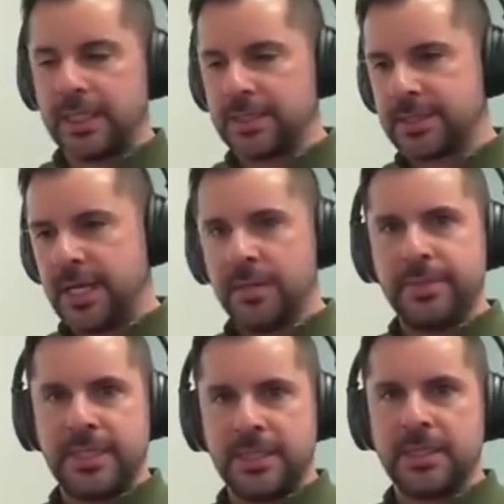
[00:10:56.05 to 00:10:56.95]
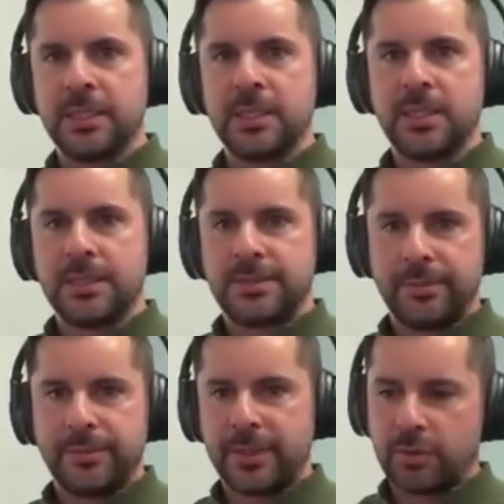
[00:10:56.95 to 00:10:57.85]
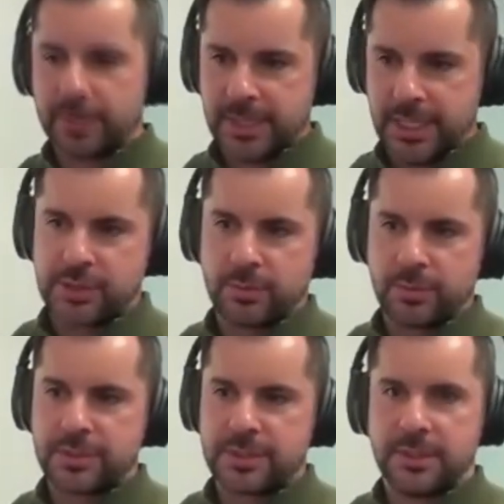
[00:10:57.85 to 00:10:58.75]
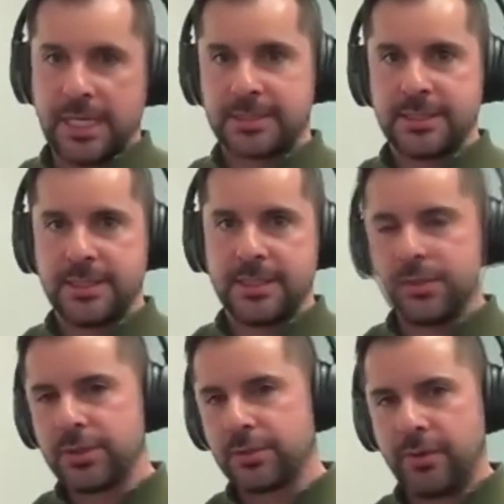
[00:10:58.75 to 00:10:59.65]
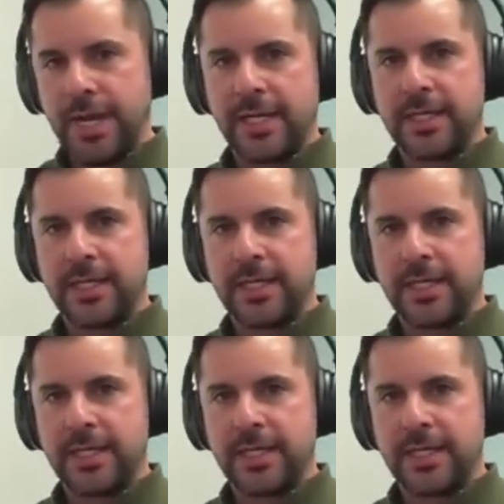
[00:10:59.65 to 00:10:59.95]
Like it's got to be something where the customer selects it and you can